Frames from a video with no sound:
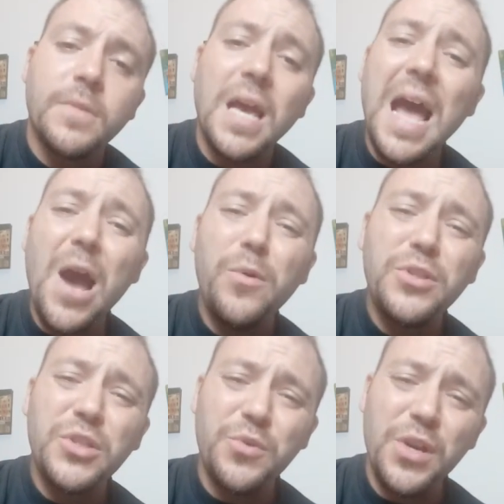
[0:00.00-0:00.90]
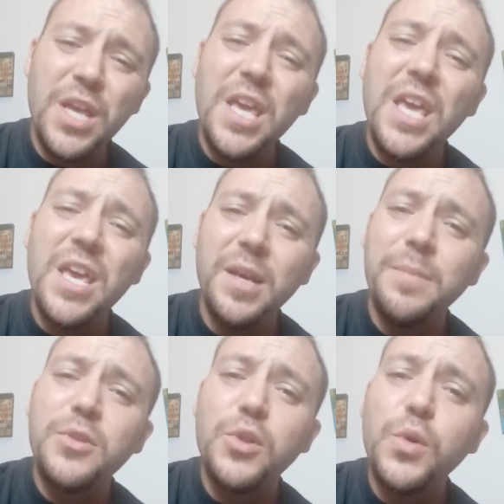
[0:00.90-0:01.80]
I will
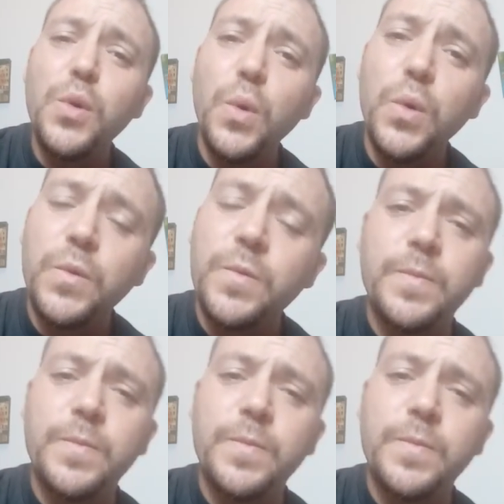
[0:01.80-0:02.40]
scream too.